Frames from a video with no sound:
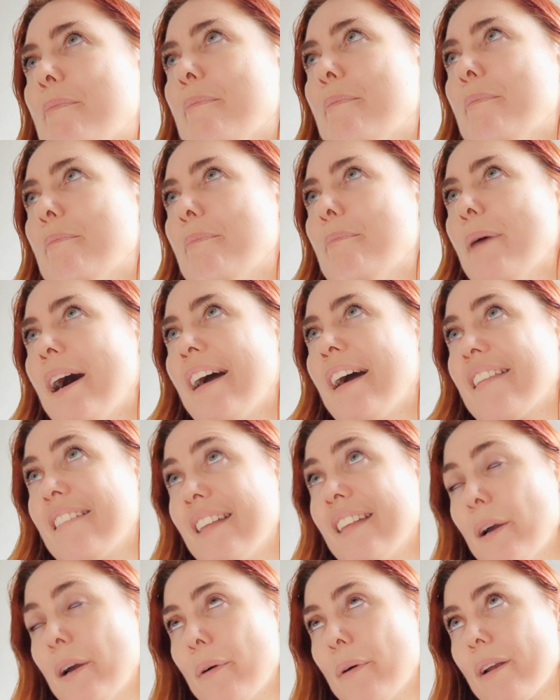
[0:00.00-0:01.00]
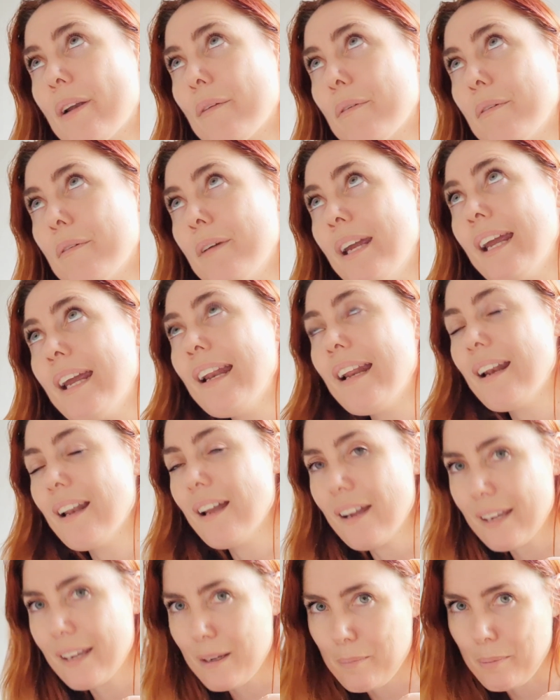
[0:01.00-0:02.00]
But I think what I really
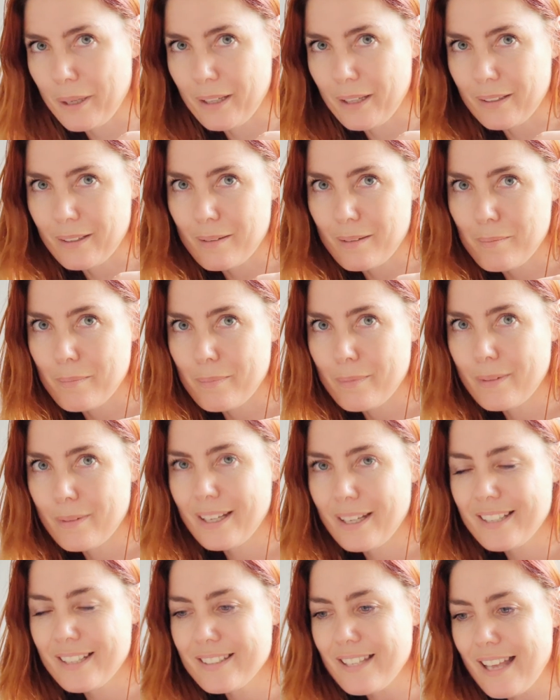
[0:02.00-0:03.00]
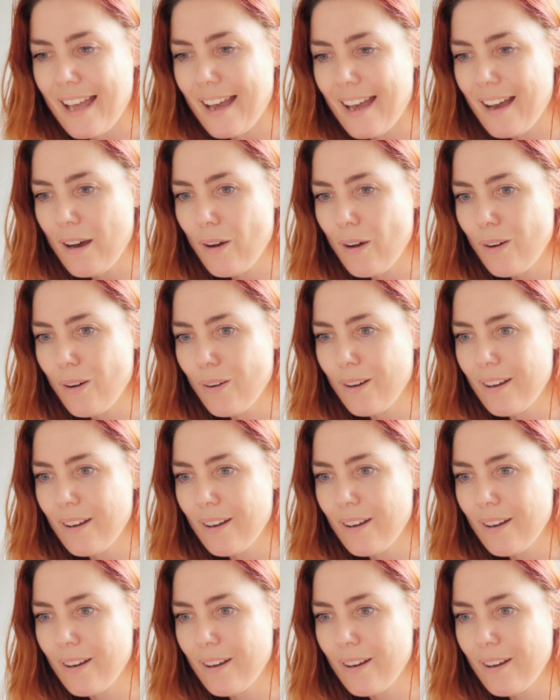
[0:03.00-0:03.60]
like about him is how